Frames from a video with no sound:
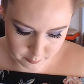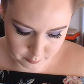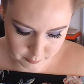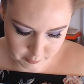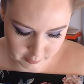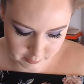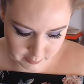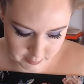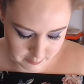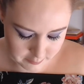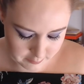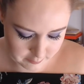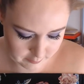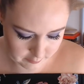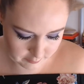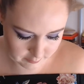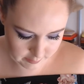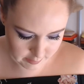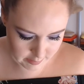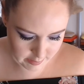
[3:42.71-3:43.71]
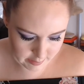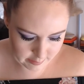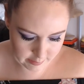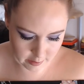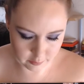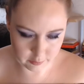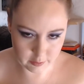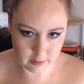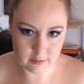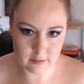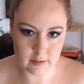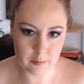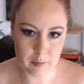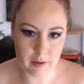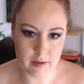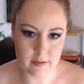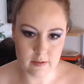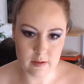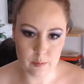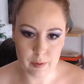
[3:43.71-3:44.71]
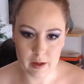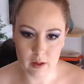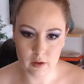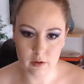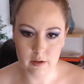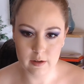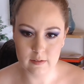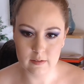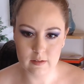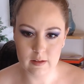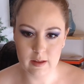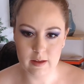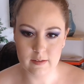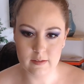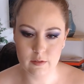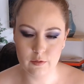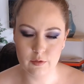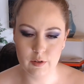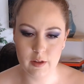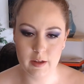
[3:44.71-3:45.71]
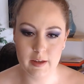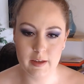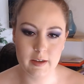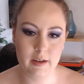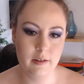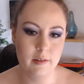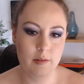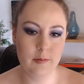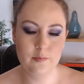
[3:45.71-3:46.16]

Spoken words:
because now that it's in my Z palette, it's less of like